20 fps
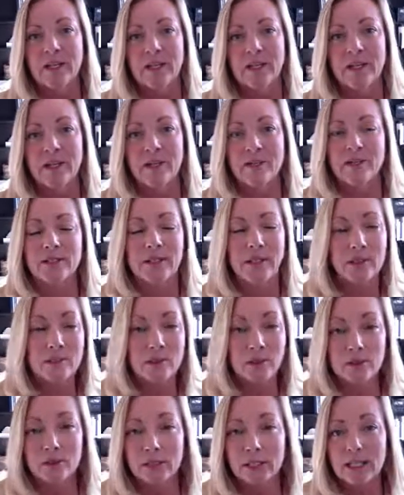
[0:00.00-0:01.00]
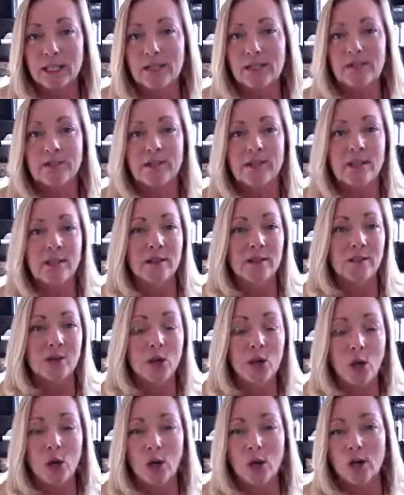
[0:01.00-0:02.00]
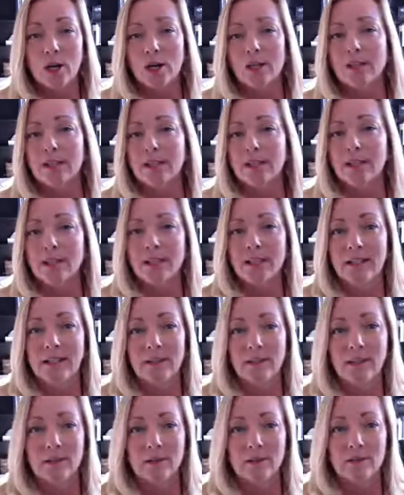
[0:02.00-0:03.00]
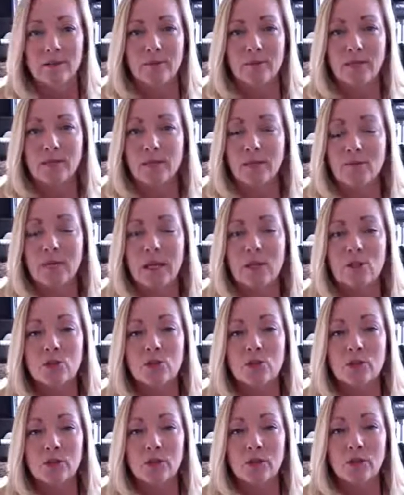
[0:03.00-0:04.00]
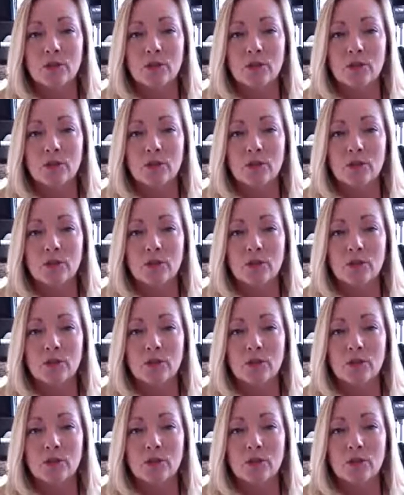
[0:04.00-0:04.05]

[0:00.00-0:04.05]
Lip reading: You know, send them little gifts, send them a card. Just make sure